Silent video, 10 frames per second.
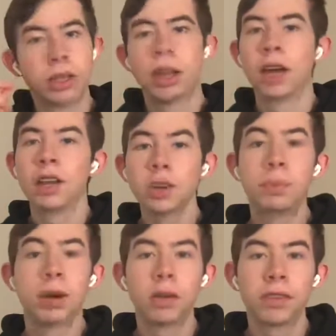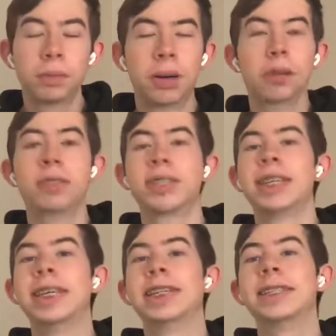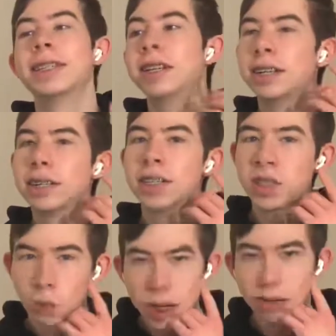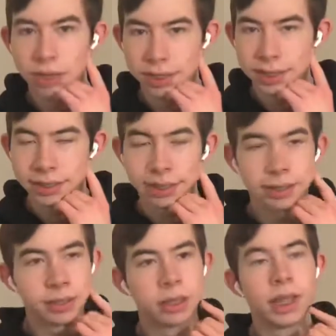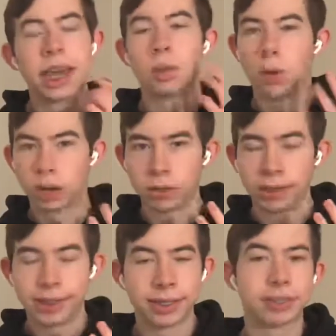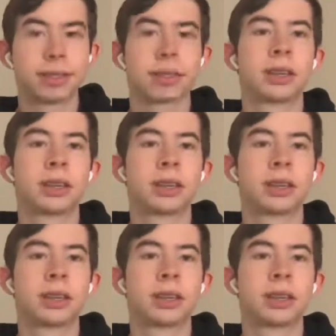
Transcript: Another pro of the pros is sweat resistance and water resistance.